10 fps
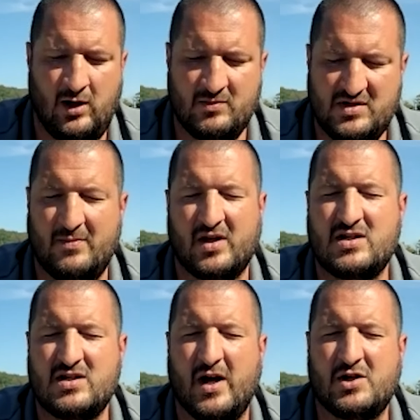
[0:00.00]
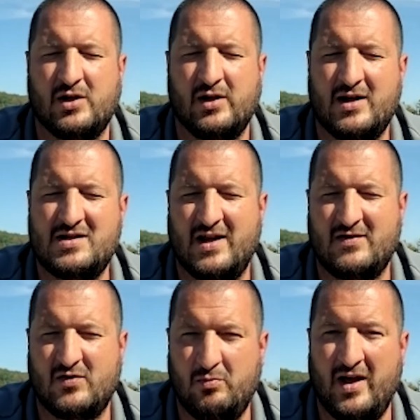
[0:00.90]
septic inspection. That
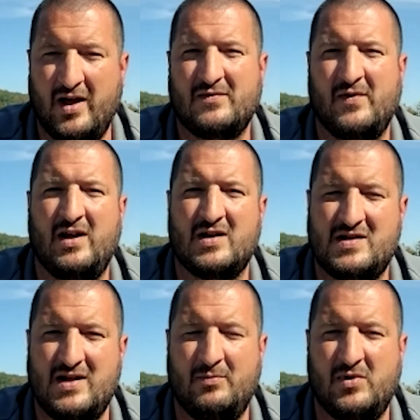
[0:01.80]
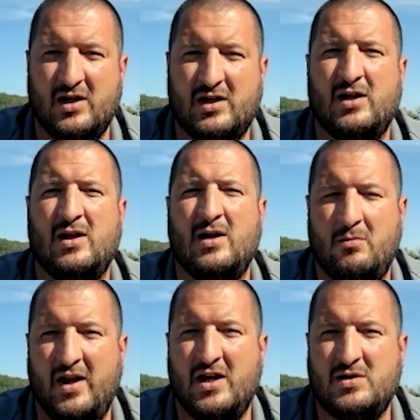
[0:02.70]
stands for Pennsylvania Septic
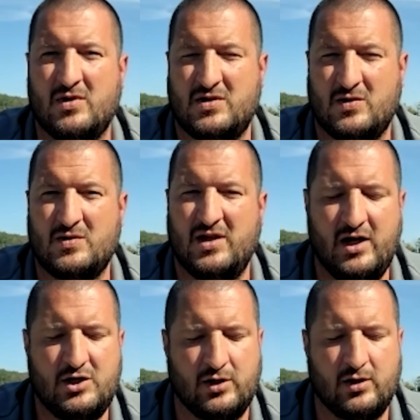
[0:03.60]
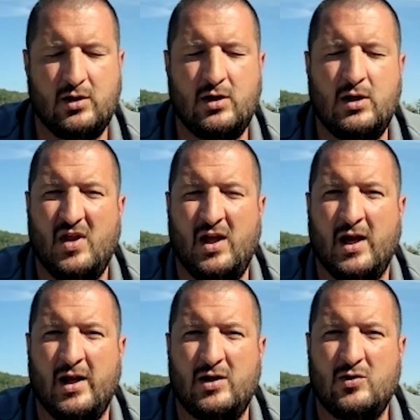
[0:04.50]
Management Association.
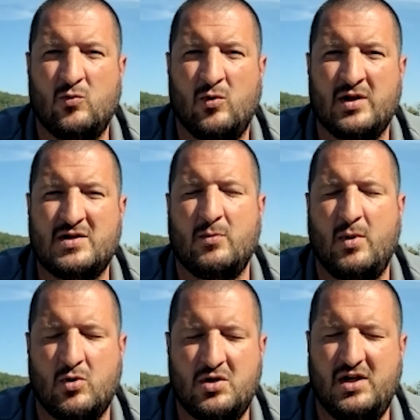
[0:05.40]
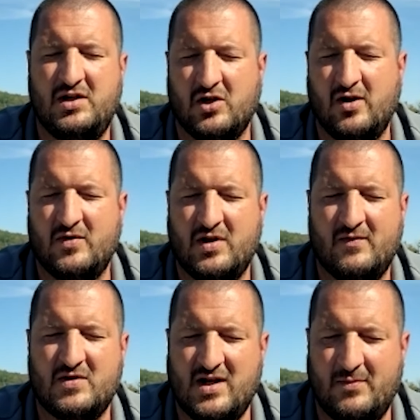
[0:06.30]
And it's a little bit more detailed
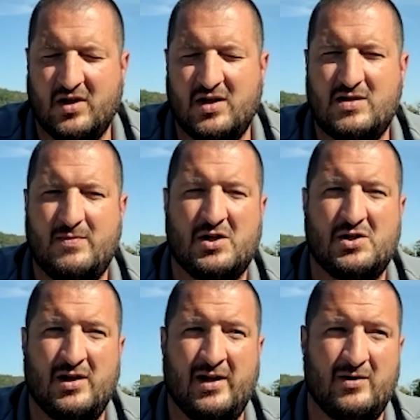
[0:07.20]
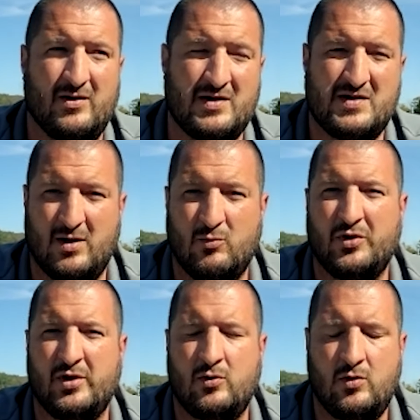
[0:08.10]
of a septic inspection than some will
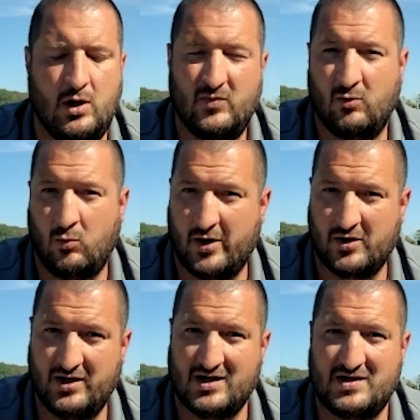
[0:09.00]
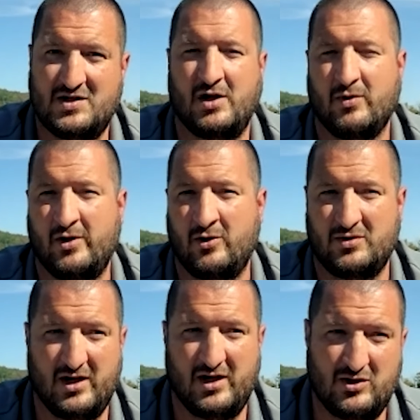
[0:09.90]
do. Water tests generally don't
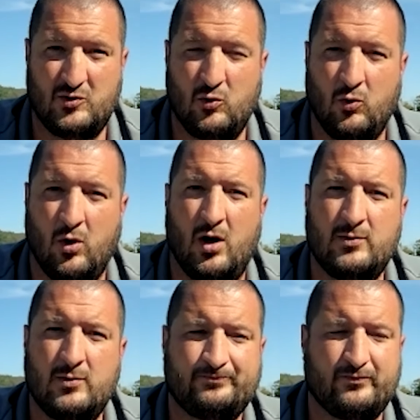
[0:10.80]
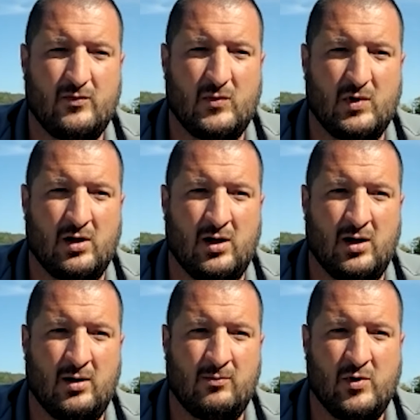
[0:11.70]
take too long.
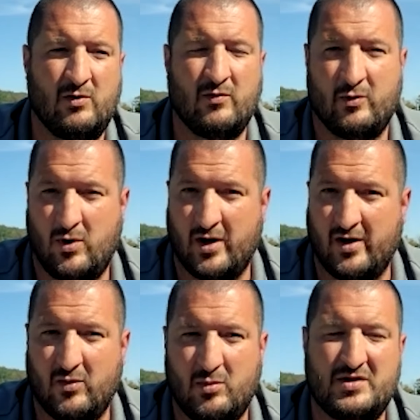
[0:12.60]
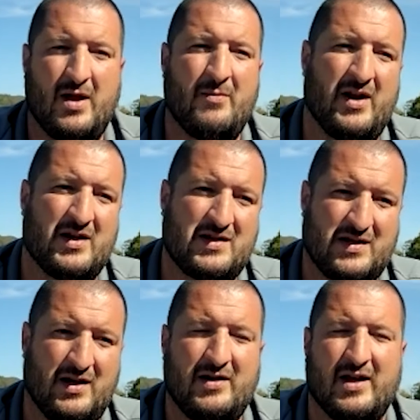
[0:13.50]
We run the water for about 10 minutes
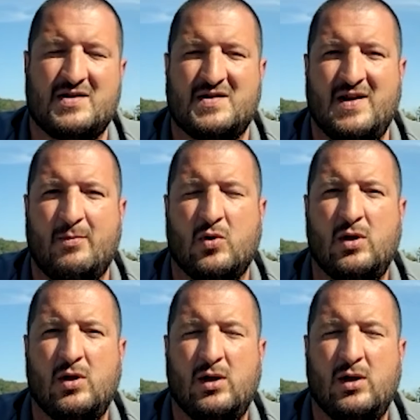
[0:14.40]
and take a sample.